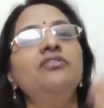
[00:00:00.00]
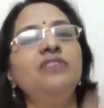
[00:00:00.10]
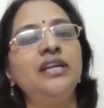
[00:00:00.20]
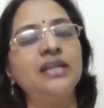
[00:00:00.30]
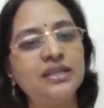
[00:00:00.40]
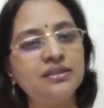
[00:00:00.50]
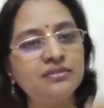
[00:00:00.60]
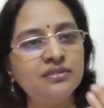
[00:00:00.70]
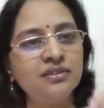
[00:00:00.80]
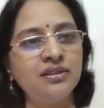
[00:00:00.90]
we
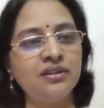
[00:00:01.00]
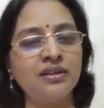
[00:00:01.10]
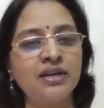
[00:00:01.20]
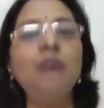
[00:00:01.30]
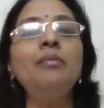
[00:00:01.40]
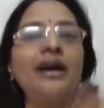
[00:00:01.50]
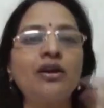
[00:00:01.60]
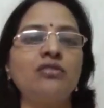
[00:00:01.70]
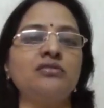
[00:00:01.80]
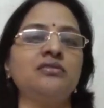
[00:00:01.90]
come
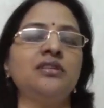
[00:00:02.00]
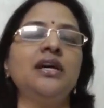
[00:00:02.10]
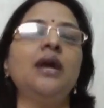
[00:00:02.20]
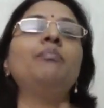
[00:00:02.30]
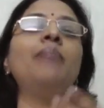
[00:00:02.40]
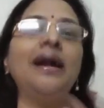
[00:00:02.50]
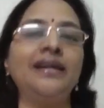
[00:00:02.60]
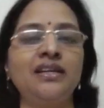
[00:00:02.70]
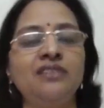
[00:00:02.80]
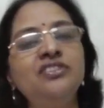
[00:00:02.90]
across a
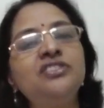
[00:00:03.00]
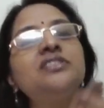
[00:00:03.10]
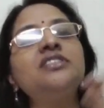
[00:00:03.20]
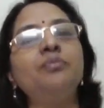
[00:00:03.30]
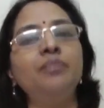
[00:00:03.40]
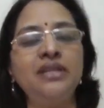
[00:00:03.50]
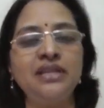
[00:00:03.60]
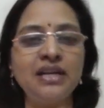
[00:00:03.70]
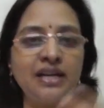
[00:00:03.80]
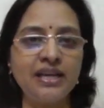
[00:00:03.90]
pattern which is
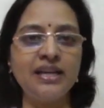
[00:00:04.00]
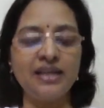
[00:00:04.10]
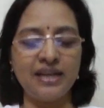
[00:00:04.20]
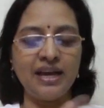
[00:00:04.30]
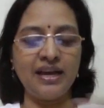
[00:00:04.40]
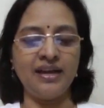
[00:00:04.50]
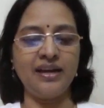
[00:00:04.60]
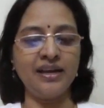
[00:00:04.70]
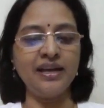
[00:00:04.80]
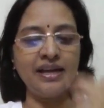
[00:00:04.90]
repeating again and
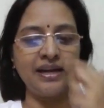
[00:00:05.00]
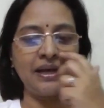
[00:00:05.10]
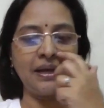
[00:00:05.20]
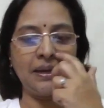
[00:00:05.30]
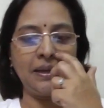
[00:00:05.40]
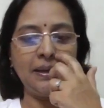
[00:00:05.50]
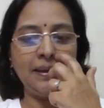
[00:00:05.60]
again and again.